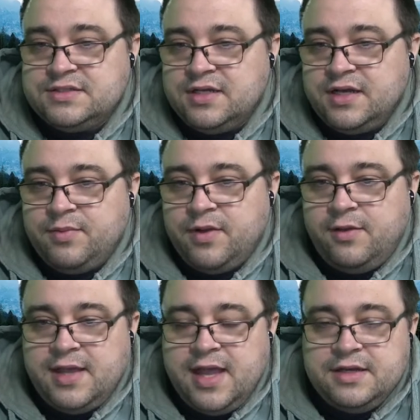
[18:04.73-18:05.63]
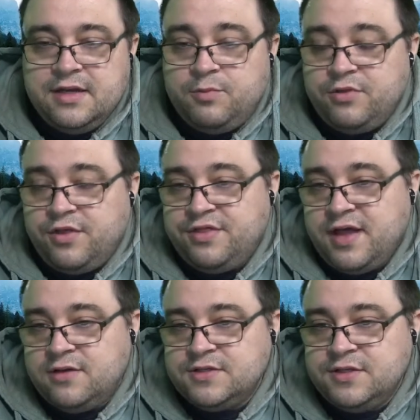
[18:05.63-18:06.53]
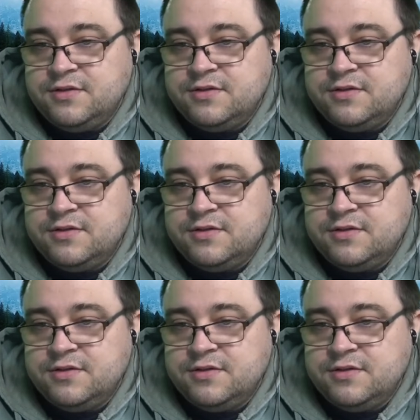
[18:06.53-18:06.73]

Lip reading: and I probably ended up with 1,000.